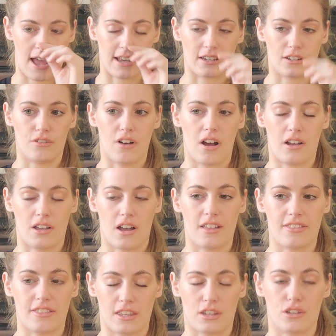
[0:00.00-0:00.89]
and
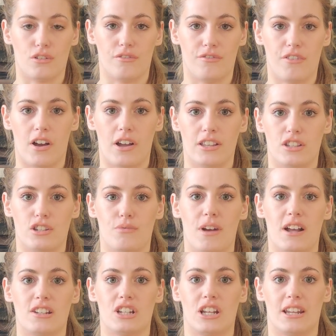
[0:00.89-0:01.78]
I think you'll find
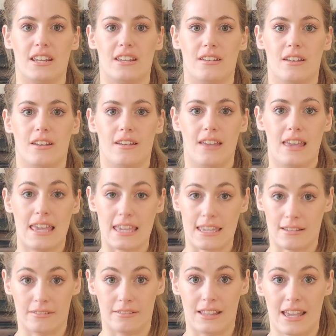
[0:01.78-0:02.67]
you actually
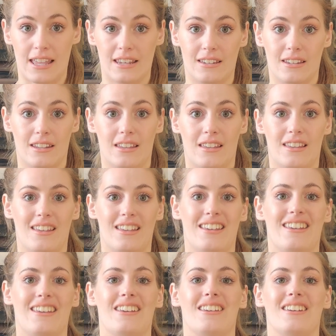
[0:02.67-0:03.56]
heal it.
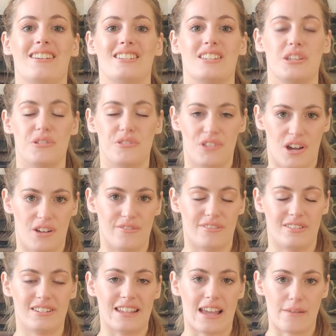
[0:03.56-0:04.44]
You
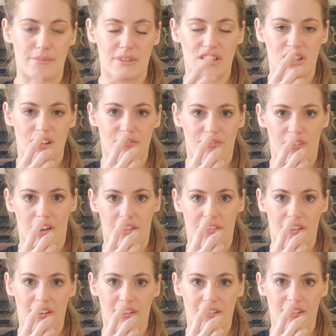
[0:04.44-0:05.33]
don't damage it
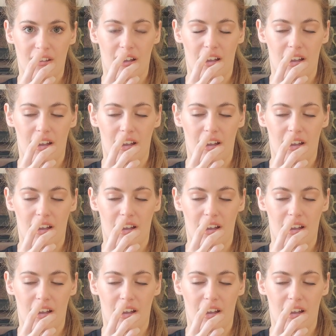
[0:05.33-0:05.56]
further.